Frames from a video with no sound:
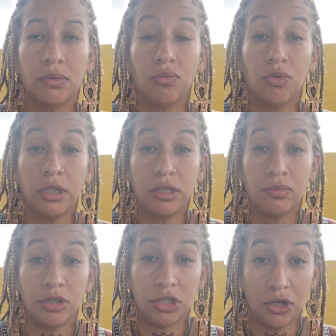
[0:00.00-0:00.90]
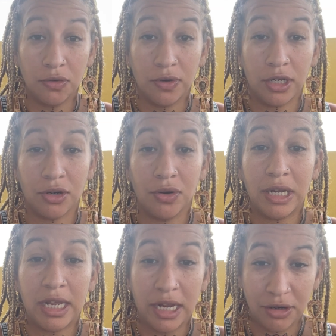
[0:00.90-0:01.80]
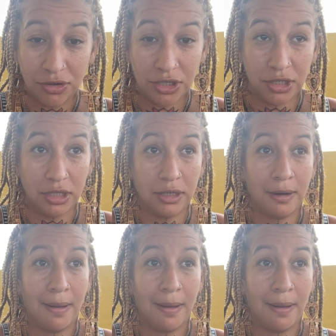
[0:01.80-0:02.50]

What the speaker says: really reserving your energy.